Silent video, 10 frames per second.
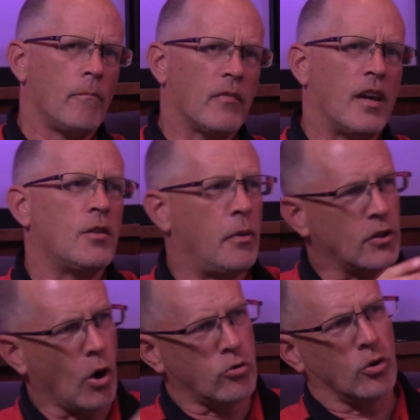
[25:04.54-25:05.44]
He'd been
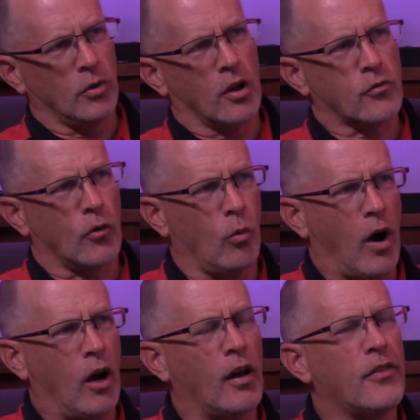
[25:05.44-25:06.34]
coaching with us for a
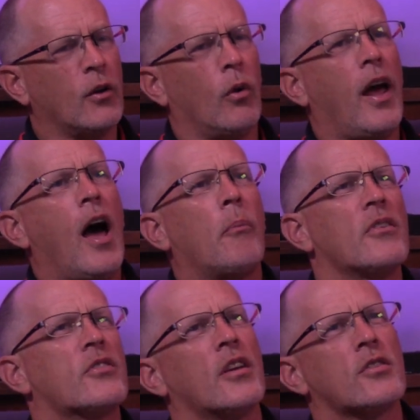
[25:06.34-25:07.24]
while. I think what
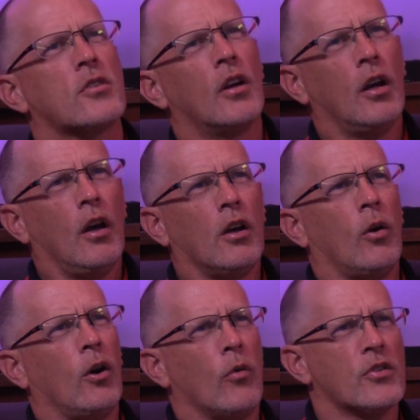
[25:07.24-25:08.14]
happens is,
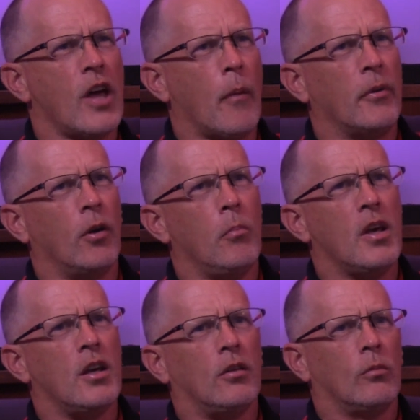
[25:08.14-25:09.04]
I know this happened to
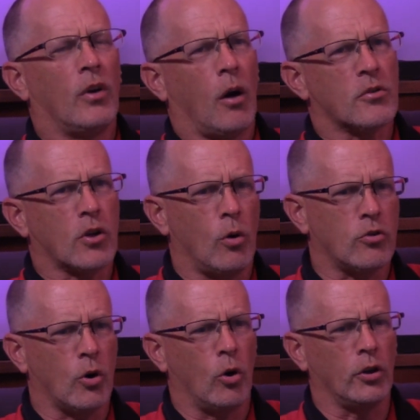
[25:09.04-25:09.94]
me when I was
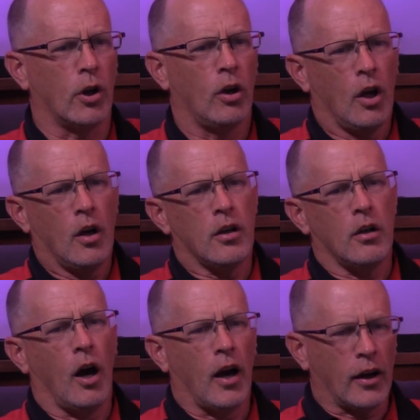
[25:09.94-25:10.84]
coaching earlier.
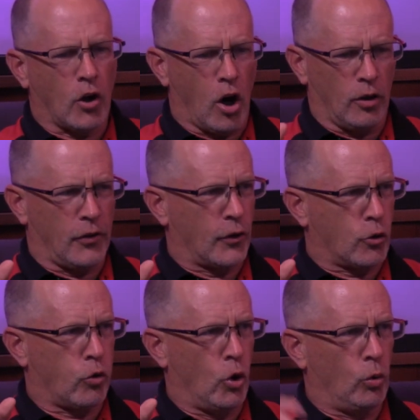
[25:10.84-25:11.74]
I call it the
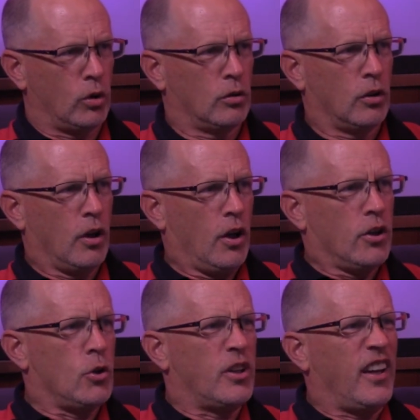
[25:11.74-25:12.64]
crew.
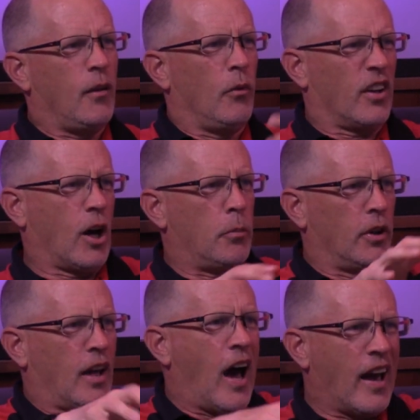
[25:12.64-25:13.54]
You get in with a couple
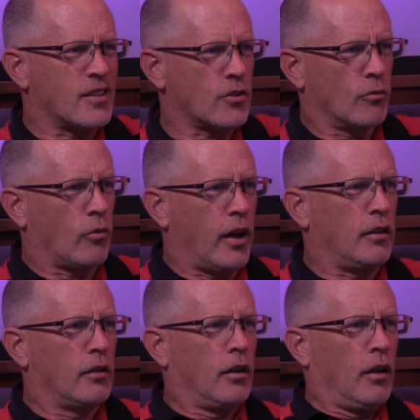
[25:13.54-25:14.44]
of guys,
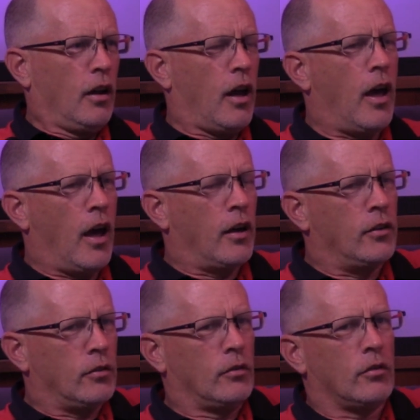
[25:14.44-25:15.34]
right?
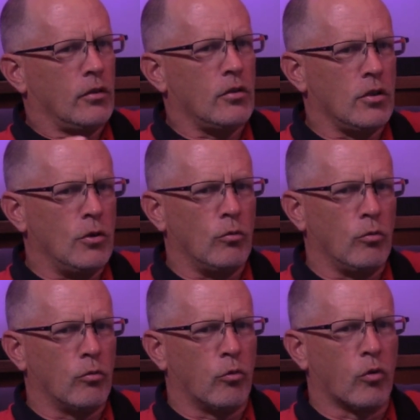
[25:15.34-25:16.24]
And you
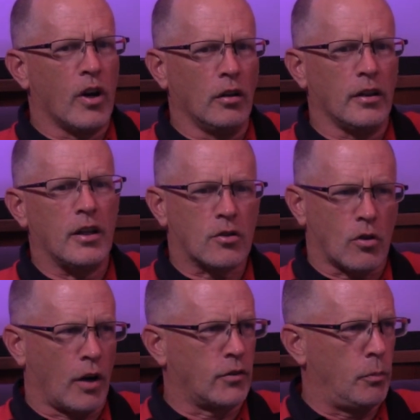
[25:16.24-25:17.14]
really
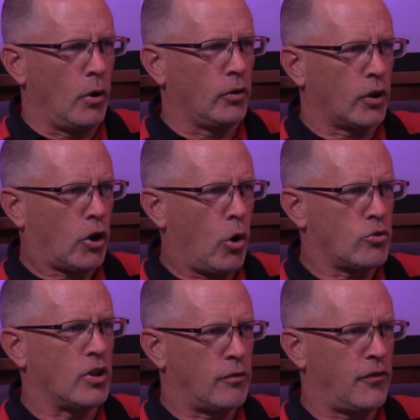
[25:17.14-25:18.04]
start to build a
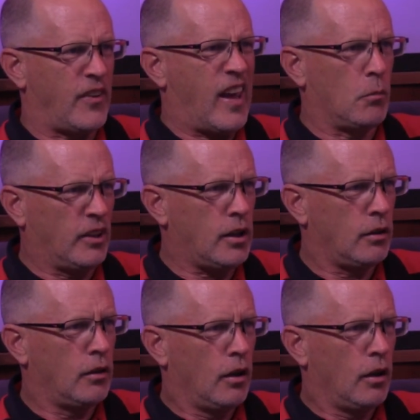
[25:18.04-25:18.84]
coaching family.